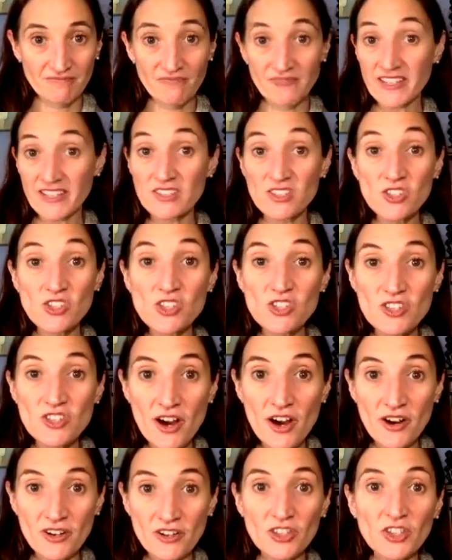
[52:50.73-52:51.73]
It's a
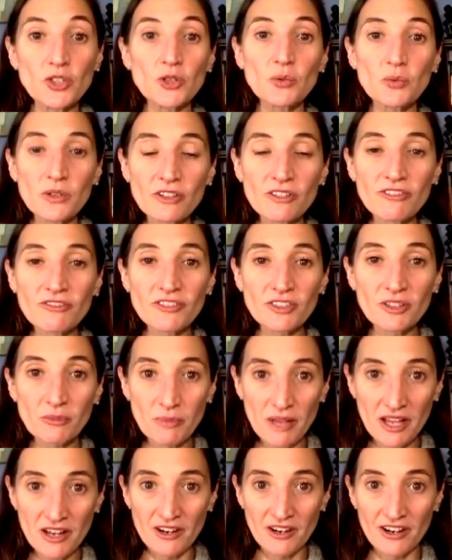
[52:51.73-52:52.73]
start. You will feel
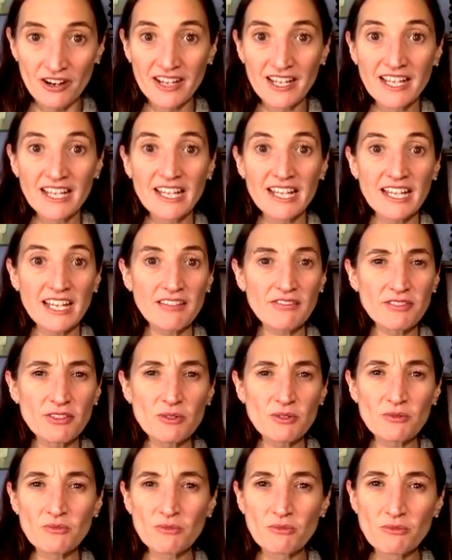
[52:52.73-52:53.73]
better. If
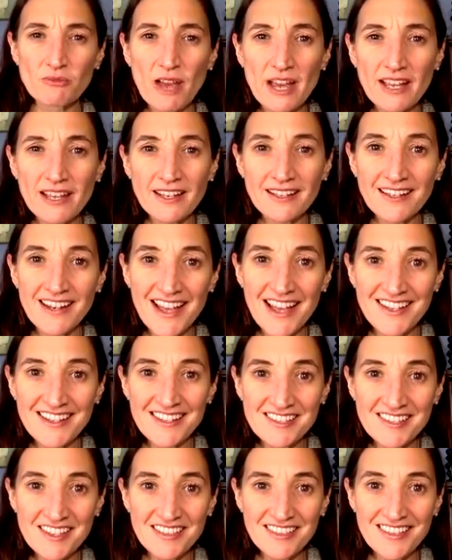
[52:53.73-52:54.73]
you
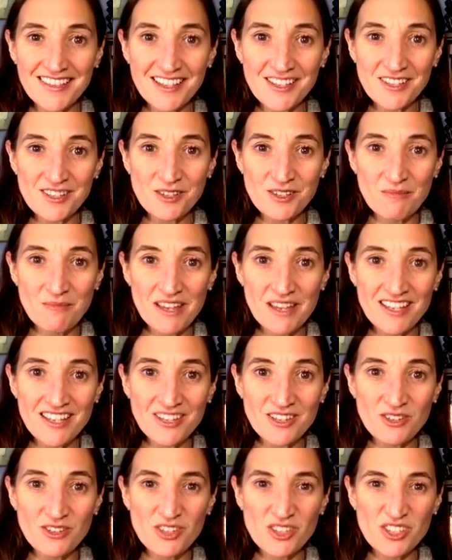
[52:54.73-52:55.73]
recognize that things are
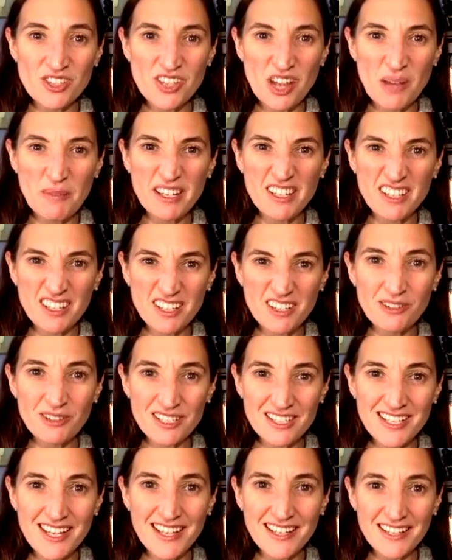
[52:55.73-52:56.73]
making your stomach
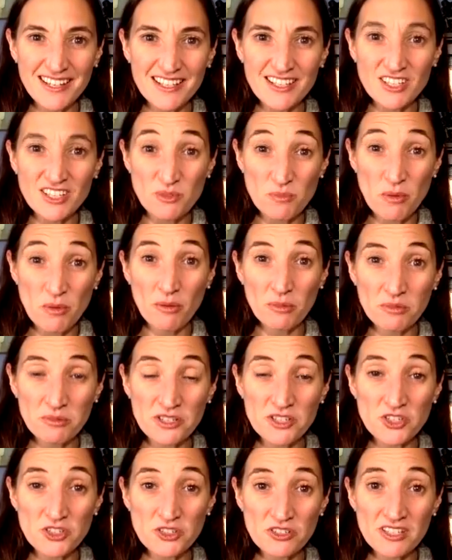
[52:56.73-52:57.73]
irritated and you
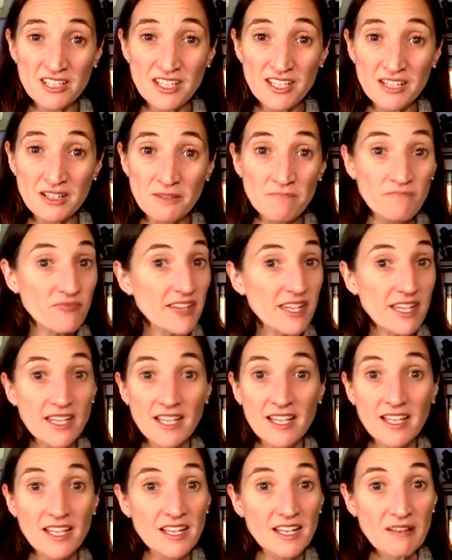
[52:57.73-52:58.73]
probably shouldn't eat them,
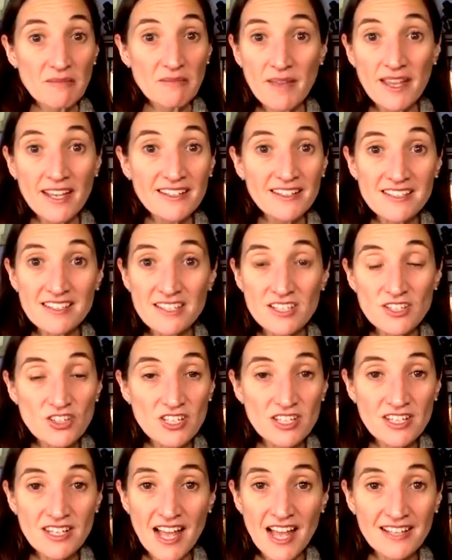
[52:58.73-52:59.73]
make a
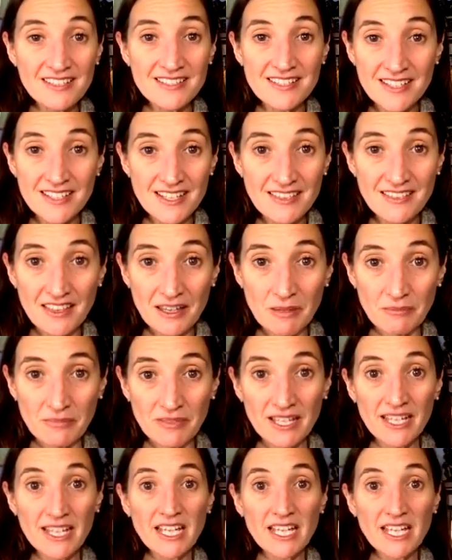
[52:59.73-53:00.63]
decision not to eat them.